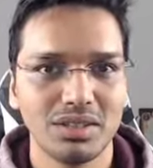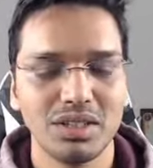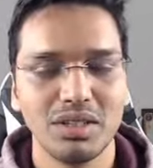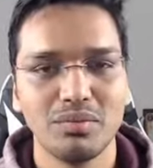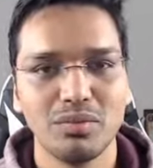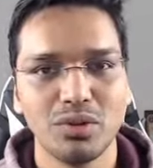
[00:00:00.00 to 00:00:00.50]

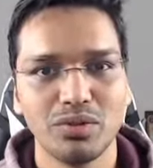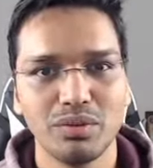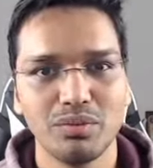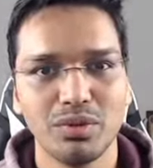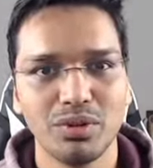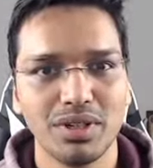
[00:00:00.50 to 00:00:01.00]
team
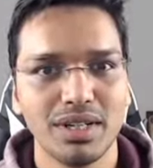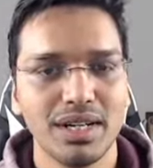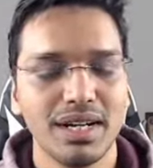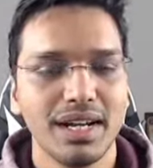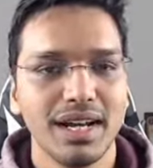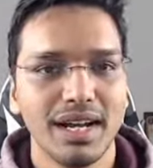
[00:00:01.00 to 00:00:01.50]
Novibor,
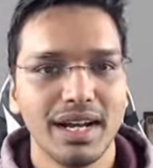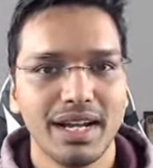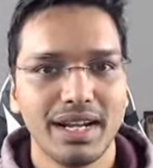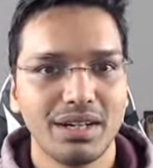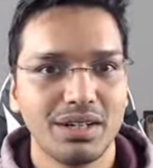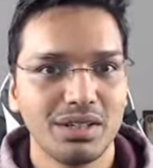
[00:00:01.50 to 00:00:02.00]

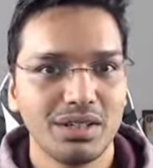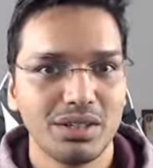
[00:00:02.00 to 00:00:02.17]
and